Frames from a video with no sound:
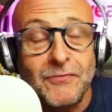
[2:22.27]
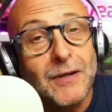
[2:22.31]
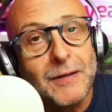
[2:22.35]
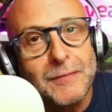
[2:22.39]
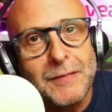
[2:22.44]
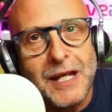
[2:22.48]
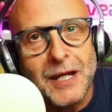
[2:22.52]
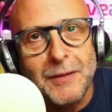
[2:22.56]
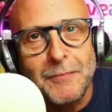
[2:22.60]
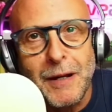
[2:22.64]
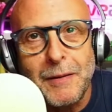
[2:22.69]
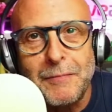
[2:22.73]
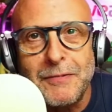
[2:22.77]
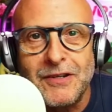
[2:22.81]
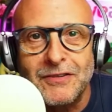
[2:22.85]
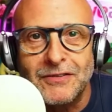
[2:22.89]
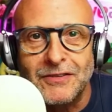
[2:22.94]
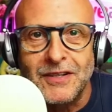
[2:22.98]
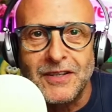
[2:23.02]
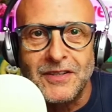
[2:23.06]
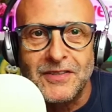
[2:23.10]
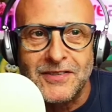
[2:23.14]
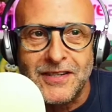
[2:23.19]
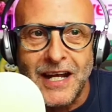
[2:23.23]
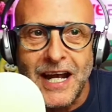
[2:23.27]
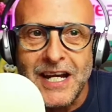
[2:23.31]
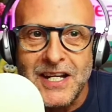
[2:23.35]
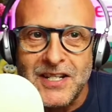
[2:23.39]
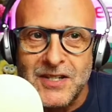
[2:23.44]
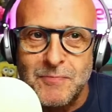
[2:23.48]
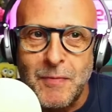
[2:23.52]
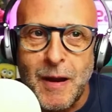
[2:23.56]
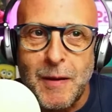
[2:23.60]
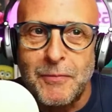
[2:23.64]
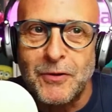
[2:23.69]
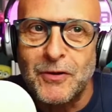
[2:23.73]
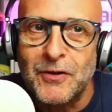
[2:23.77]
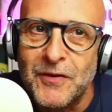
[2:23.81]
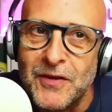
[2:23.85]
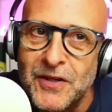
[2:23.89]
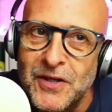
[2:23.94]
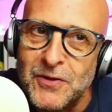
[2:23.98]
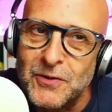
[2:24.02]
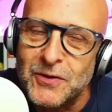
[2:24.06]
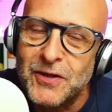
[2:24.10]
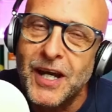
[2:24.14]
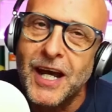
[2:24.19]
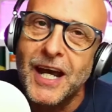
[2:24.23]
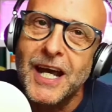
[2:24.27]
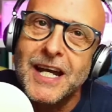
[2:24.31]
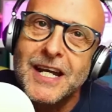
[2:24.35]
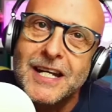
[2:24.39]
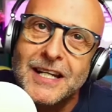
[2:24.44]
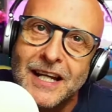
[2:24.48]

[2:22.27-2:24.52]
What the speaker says: Yeah, maybe you're in the States, maybe you're in the UK.